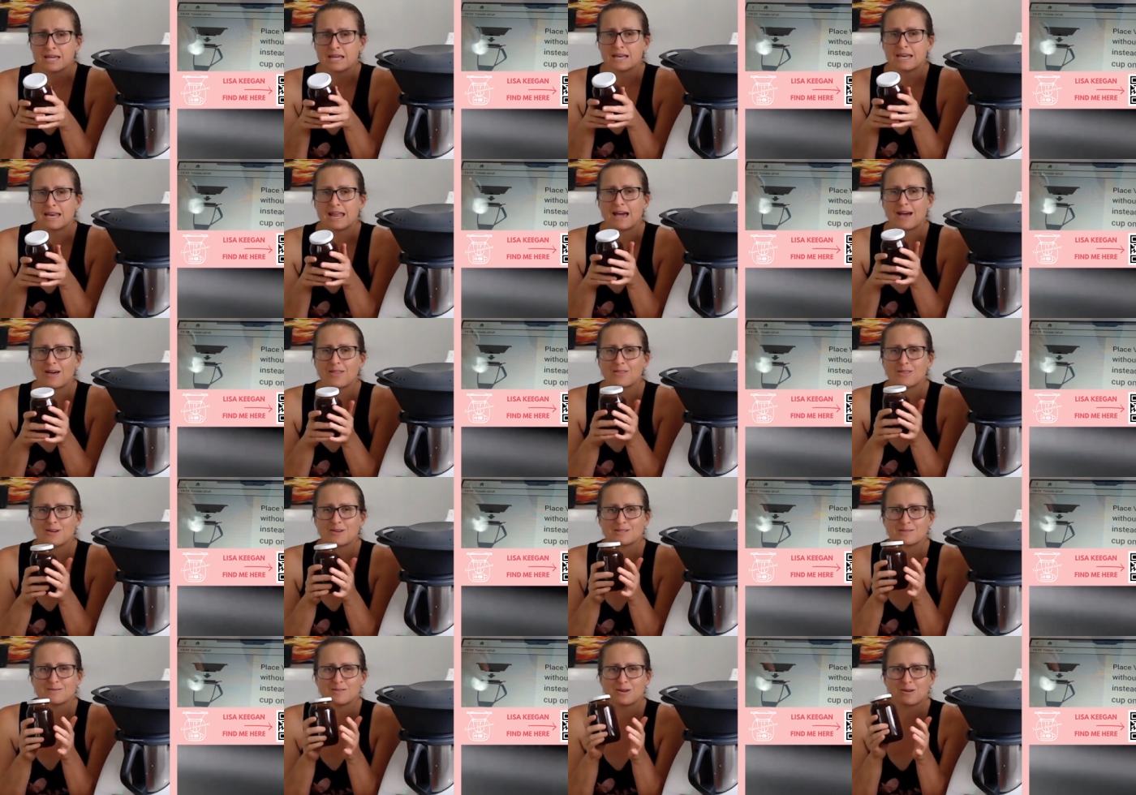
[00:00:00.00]
Now,
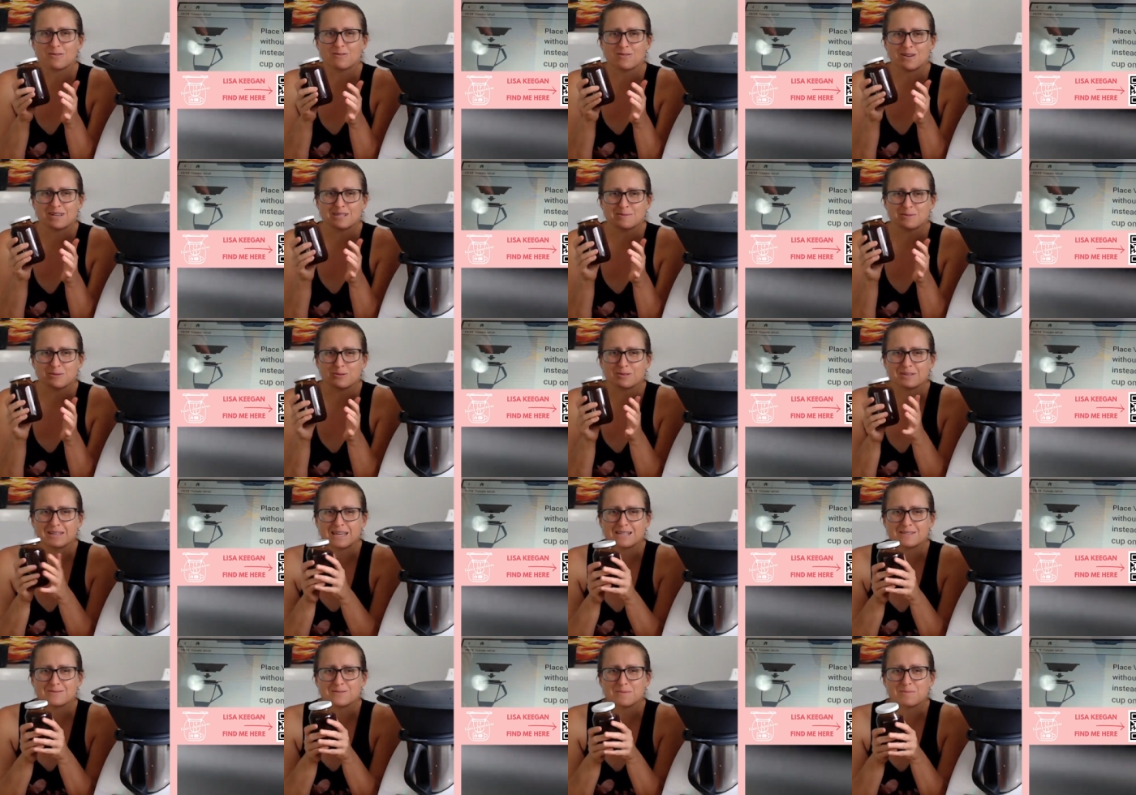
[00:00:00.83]
those of you on Facebook,
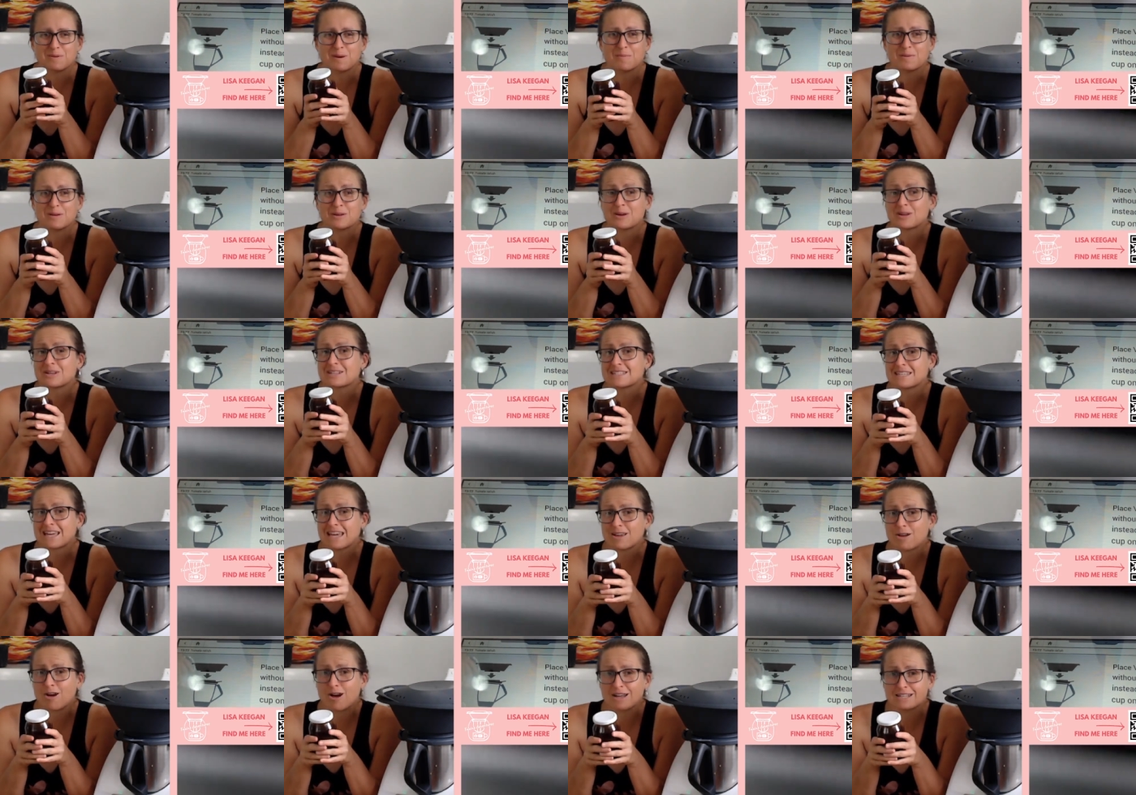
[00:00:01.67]
thanks for popping on and
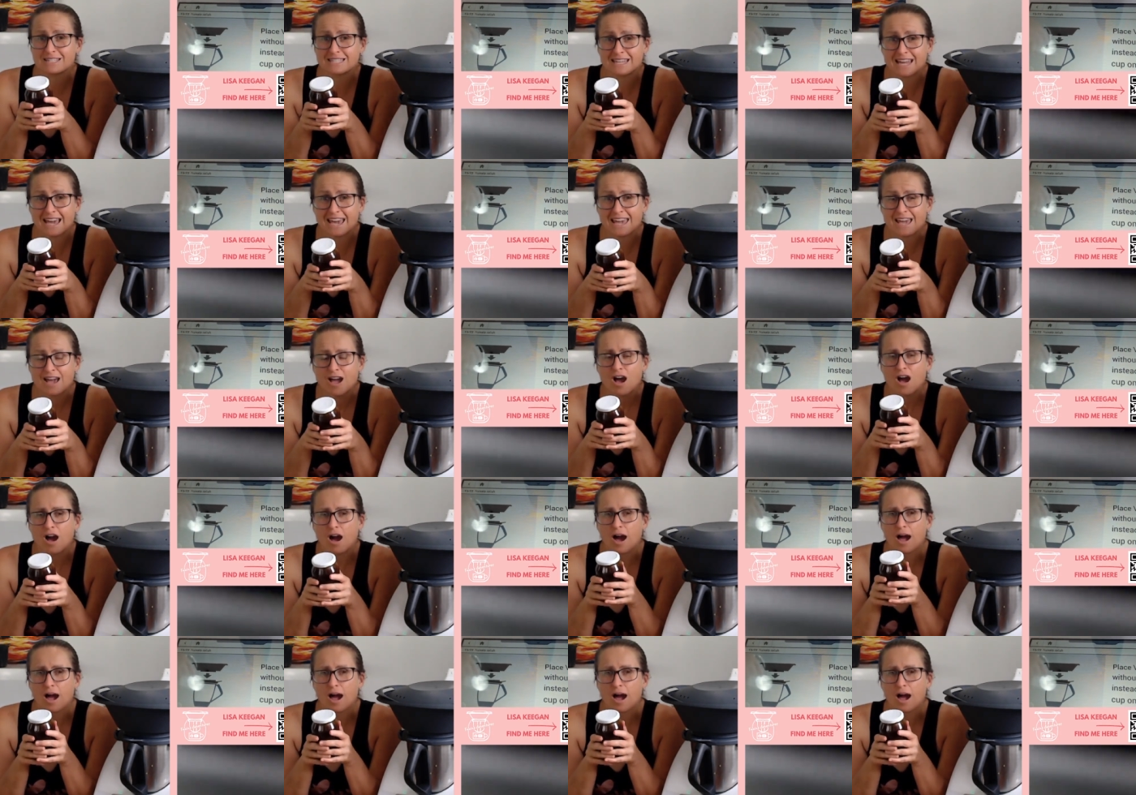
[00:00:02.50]
saying hi today.